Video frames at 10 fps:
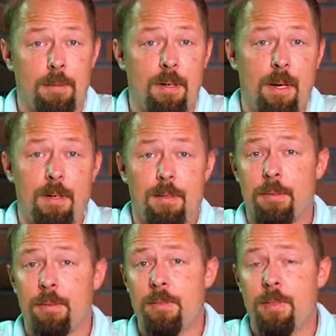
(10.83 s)
product
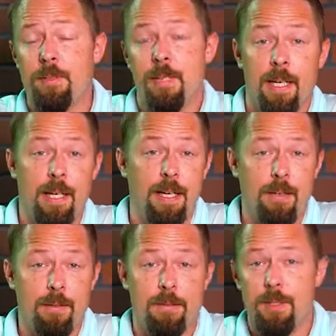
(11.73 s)
reviews,
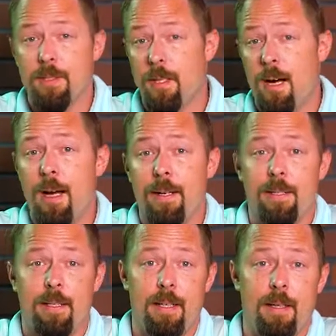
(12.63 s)
interviews, and
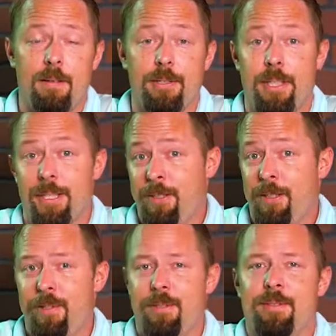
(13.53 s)
hot energy
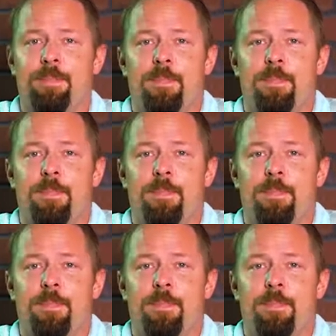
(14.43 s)
news.